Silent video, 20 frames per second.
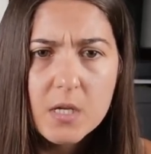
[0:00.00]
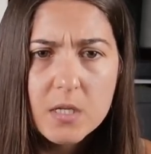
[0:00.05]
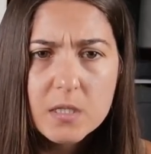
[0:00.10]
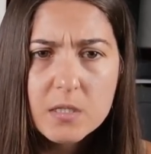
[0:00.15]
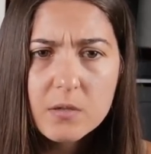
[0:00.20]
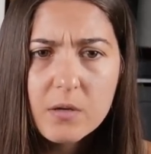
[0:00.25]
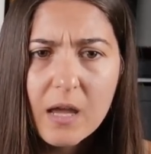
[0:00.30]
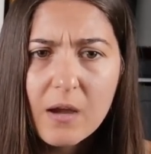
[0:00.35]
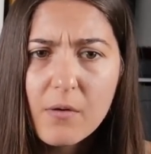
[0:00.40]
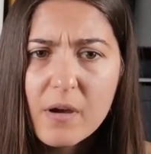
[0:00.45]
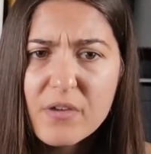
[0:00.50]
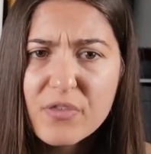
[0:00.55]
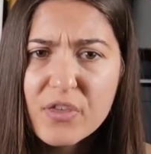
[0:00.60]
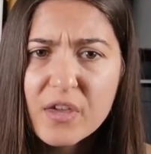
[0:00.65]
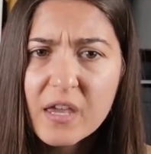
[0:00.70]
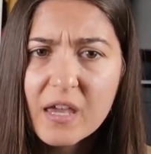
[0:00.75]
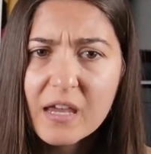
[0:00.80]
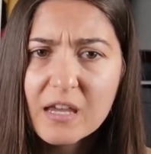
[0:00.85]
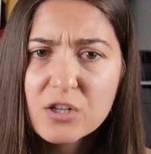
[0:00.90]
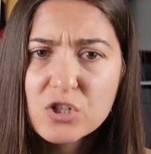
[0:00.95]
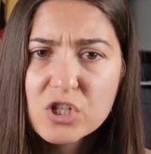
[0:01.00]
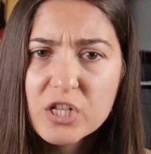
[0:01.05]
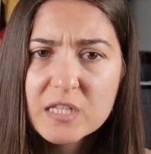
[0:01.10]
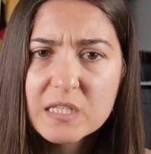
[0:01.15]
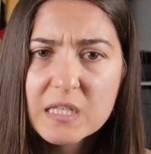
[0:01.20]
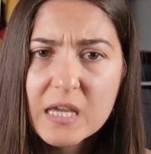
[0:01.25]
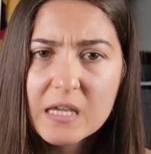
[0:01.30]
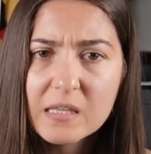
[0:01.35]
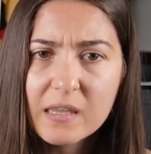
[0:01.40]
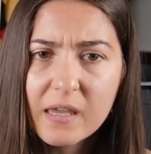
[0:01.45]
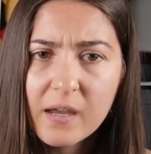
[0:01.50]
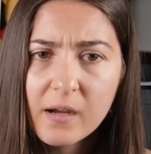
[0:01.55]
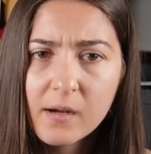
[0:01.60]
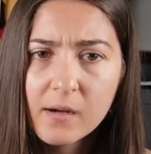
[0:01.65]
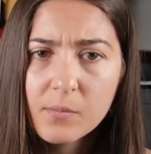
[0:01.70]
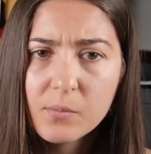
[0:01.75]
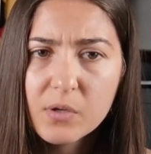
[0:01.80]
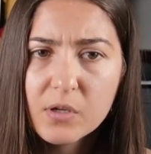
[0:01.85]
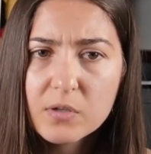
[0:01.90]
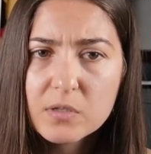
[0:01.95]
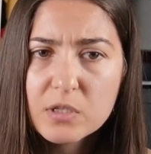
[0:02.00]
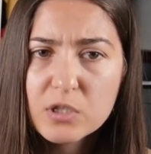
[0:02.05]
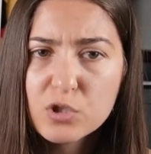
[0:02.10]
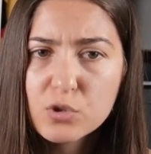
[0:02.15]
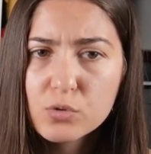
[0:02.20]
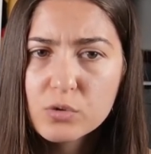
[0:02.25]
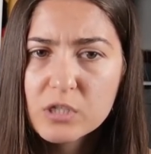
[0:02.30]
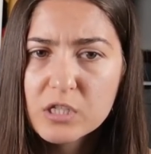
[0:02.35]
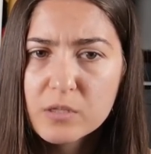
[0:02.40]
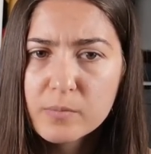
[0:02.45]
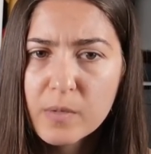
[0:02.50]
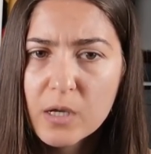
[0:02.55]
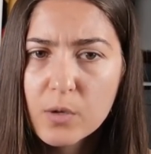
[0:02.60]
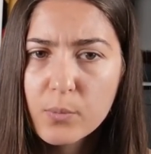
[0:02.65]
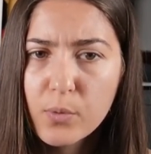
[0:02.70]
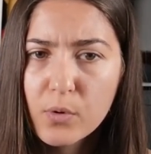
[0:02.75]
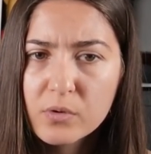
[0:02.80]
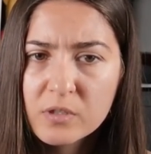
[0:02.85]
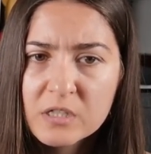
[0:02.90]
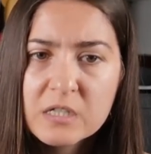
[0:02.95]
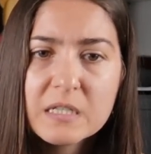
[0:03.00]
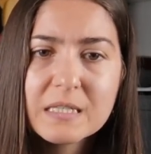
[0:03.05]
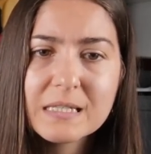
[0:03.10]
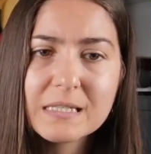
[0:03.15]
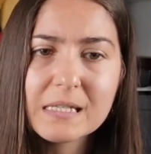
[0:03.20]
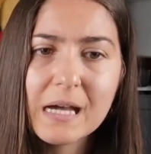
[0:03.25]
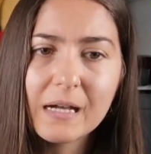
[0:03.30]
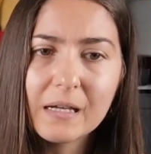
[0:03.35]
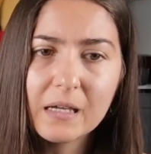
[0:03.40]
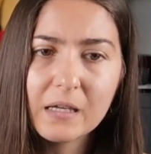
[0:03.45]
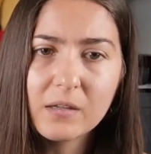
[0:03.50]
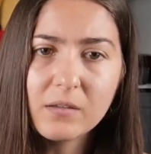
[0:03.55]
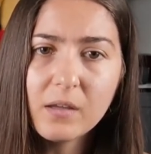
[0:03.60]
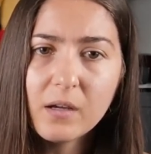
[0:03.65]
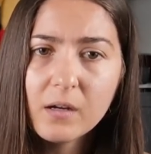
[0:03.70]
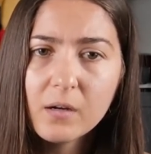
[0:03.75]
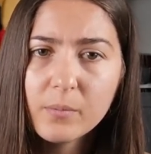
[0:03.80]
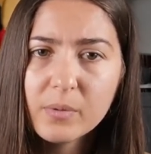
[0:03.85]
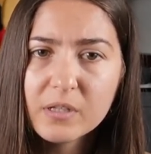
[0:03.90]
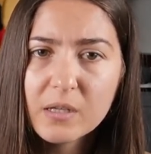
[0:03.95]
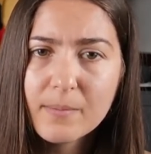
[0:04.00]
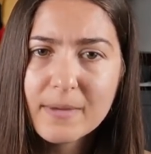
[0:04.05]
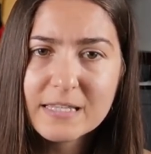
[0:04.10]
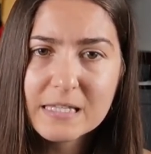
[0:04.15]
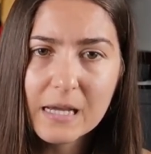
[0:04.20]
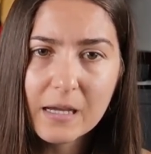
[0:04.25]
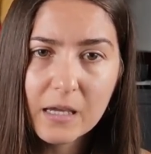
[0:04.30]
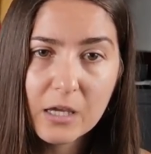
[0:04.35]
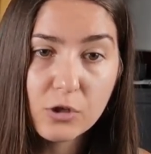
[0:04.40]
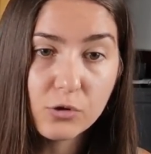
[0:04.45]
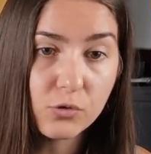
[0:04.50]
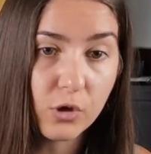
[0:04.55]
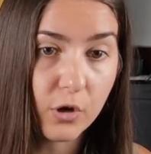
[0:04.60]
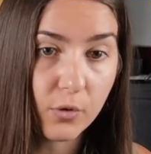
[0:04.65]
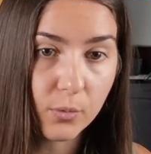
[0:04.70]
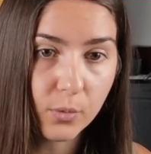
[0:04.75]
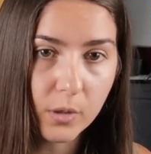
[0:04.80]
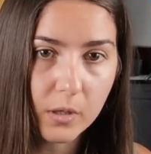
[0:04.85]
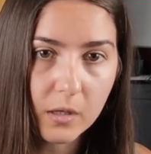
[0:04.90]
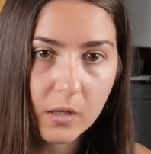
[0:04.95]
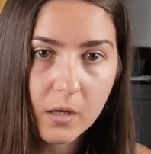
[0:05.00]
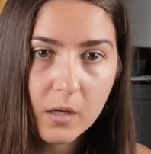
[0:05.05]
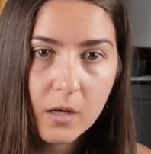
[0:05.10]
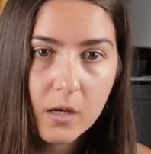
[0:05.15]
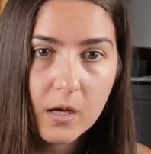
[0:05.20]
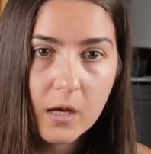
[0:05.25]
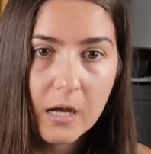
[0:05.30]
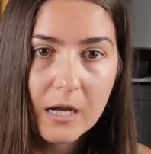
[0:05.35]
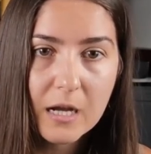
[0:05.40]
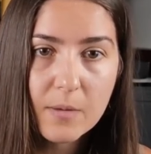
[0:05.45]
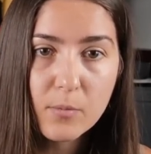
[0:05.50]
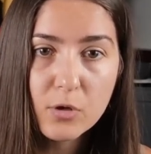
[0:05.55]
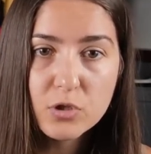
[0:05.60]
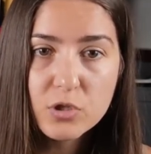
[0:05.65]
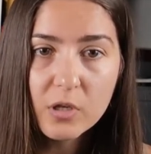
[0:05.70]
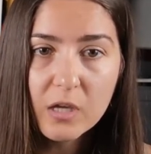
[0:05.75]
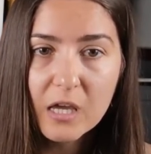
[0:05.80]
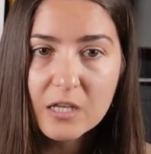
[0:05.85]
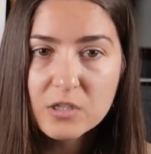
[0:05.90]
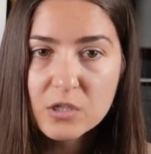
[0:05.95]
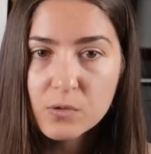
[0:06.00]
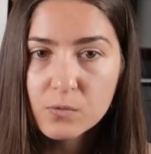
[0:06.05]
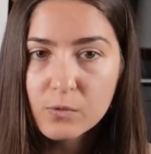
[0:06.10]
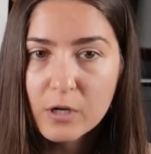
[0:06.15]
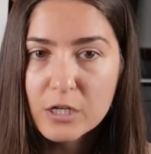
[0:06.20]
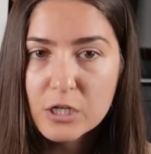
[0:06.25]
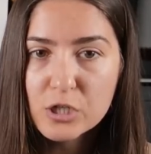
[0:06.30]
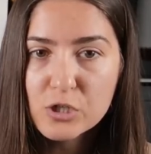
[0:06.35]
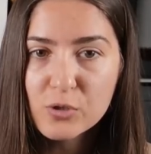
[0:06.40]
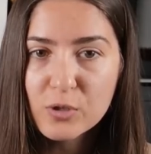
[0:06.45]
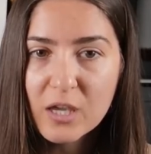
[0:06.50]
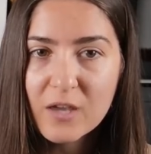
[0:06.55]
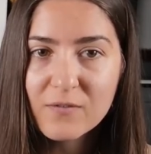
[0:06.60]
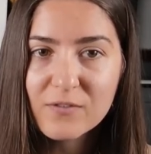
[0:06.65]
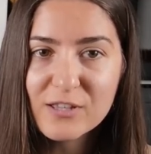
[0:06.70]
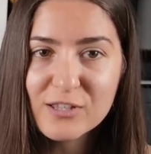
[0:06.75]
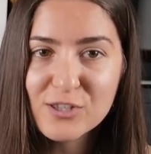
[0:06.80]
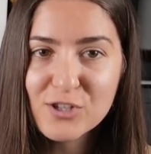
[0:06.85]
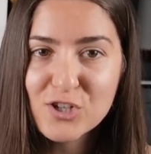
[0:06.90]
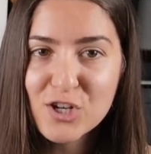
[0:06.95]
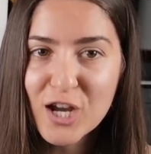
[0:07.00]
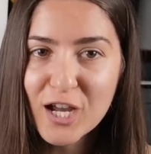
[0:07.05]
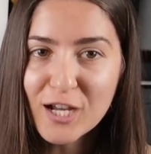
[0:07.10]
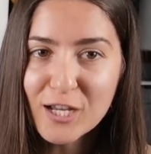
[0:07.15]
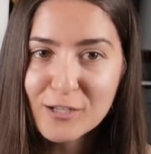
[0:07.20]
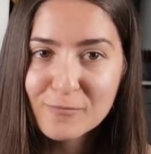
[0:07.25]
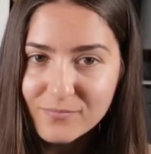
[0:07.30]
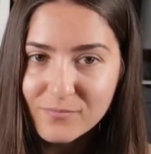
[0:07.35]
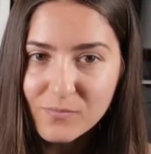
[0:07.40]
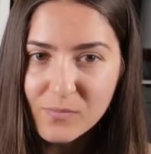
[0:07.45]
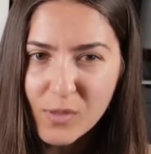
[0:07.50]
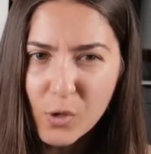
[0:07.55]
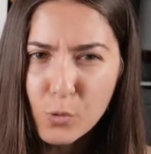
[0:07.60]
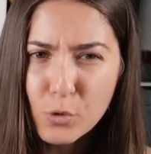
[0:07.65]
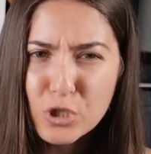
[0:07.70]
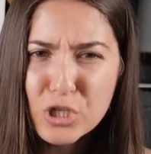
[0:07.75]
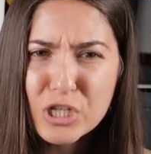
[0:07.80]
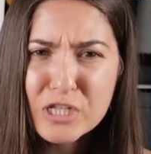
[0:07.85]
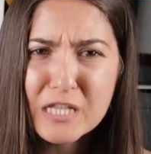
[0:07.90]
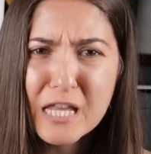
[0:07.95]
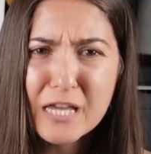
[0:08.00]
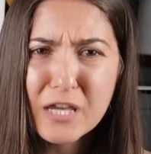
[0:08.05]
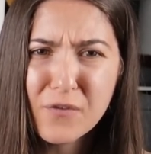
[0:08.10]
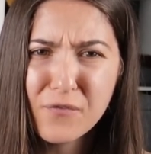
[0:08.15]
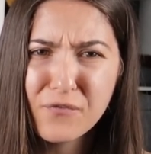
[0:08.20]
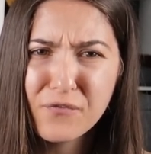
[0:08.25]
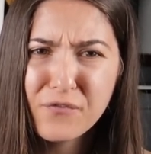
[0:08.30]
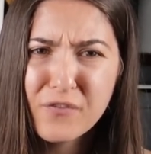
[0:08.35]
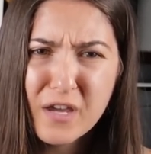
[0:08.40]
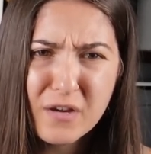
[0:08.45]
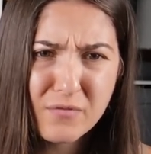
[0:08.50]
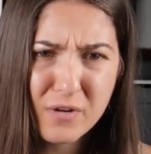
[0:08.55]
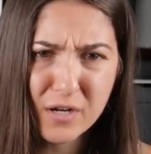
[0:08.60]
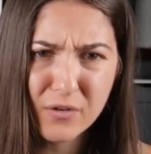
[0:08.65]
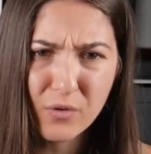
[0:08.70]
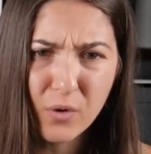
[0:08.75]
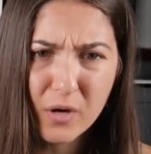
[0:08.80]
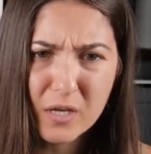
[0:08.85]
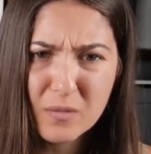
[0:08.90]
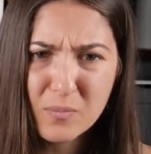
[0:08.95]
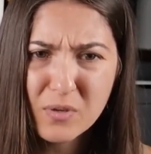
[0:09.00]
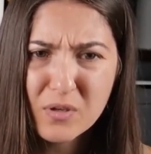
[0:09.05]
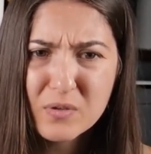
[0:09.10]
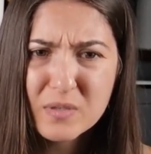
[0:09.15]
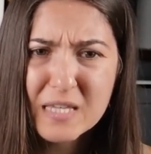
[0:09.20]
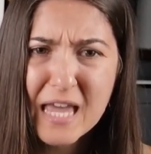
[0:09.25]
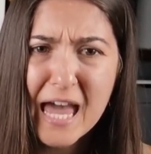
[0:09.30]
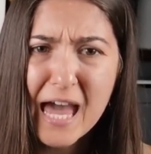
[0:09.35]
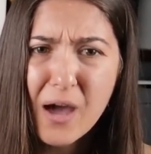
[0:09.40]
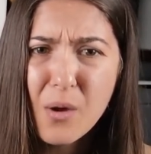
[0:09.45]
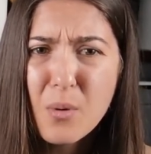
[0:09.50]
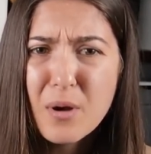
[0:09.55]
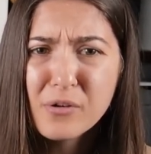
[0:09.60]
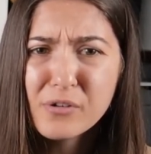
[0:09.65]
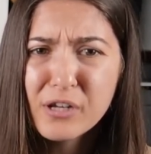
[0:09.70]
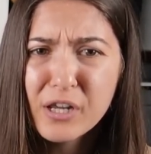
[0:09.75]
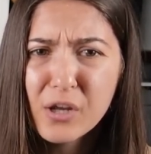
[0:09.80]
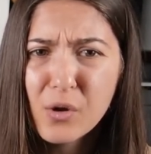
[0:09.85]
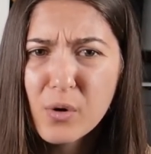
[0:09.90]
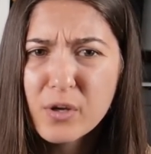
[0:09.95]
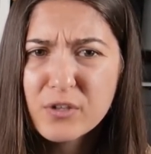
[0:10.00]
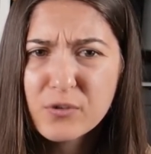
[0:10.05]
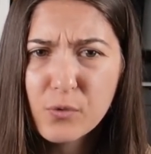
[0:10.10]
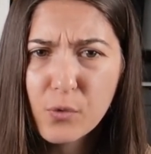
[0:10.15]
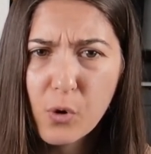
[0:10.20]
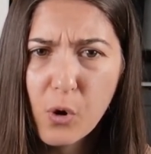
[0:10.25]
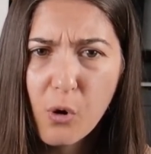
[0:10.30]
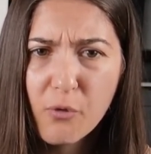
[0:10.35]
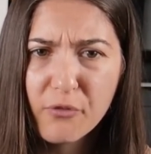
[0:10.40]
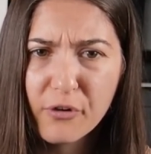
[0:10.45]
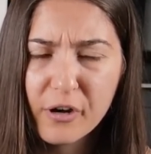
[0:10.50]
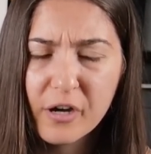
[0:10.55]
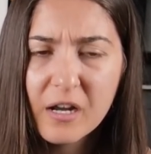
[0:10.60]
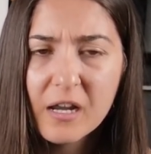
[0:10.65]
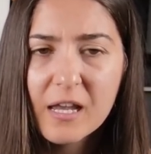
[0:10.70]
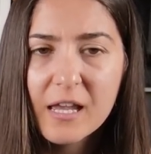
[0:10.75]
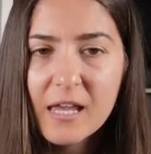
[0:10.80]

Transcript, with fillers: So now I think I can just take there, because it's true that my opponent is attacking there, but I'm attacking the rook. I'm also getting ready to give this check, which is like very annoying, because how are they going to cover?